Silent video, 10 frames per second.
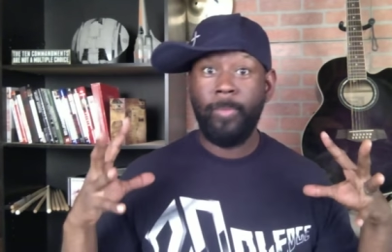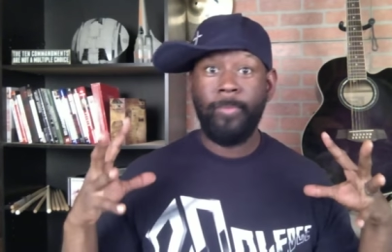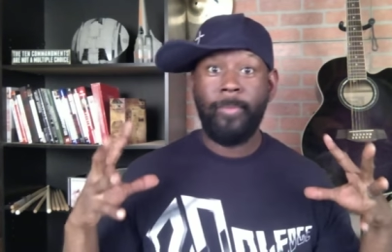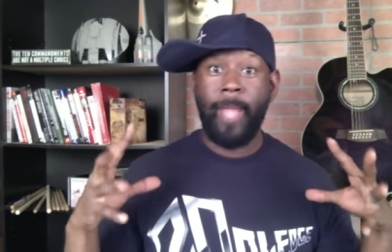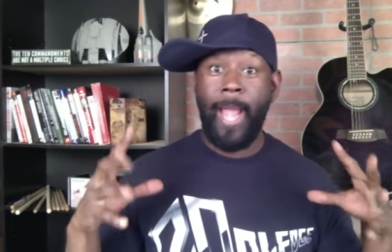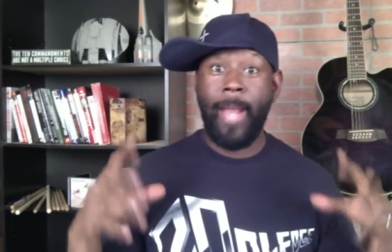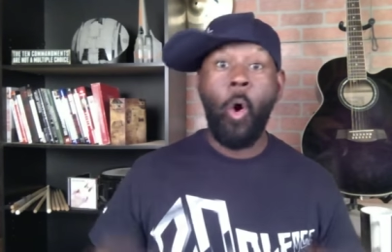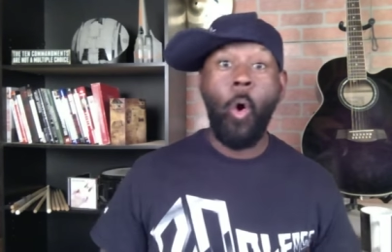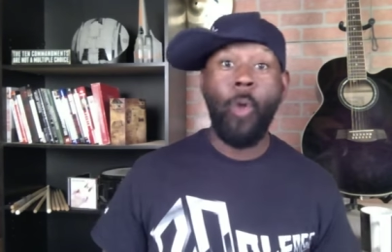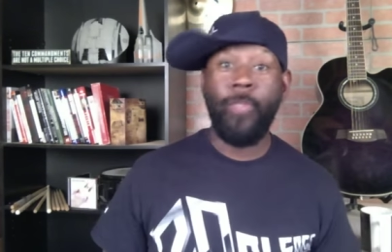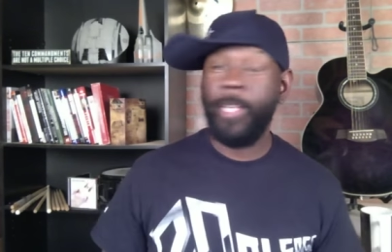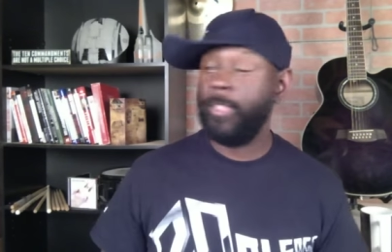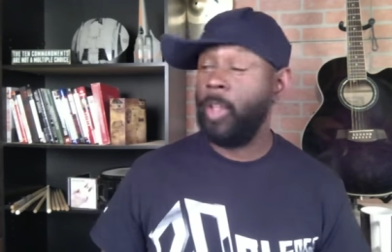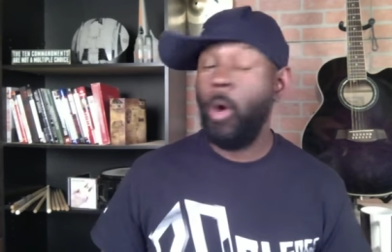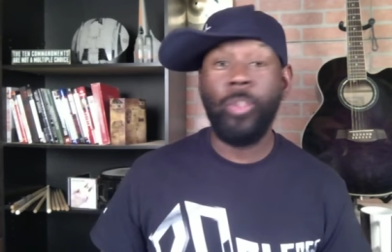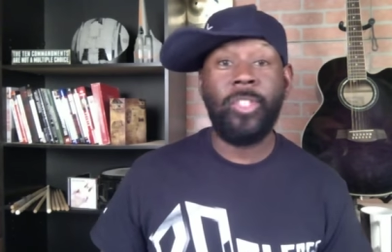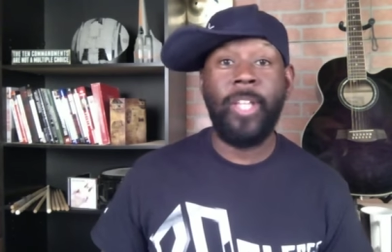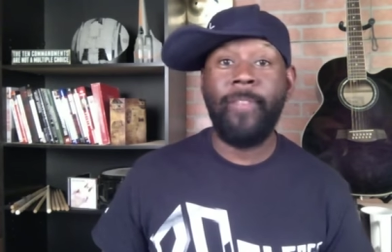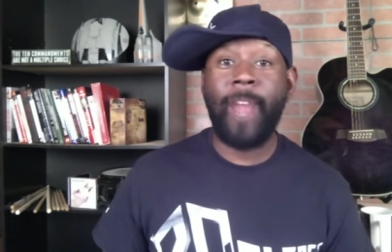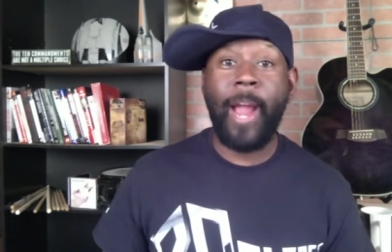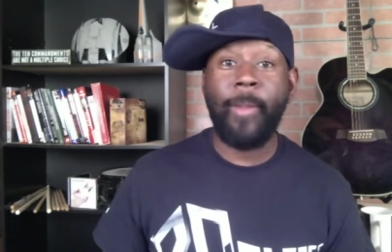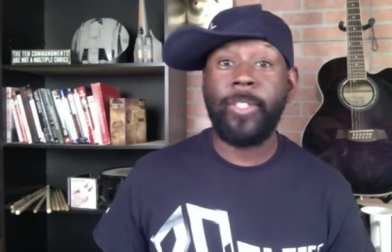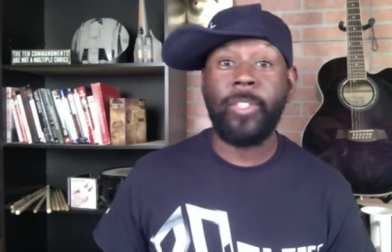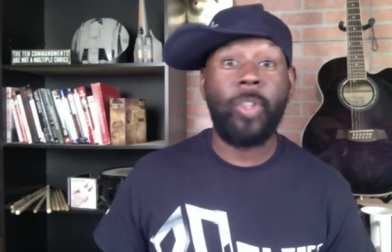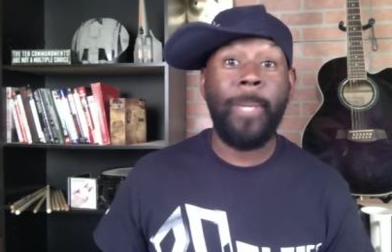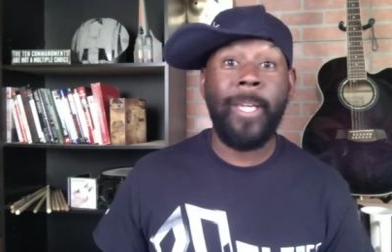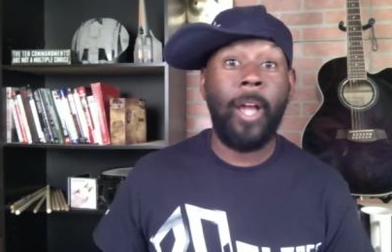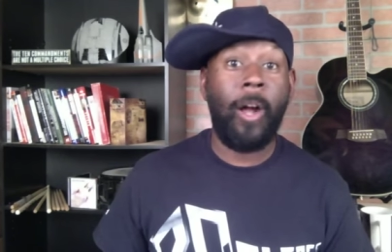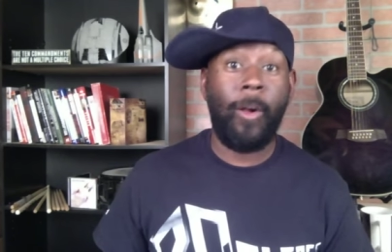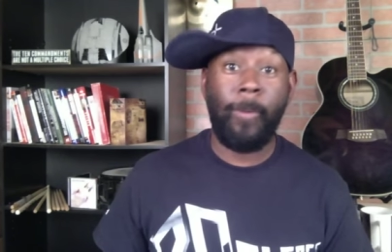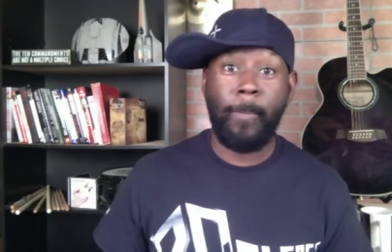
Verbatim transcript: and the whole the, the whole sin virus is gonna be gone.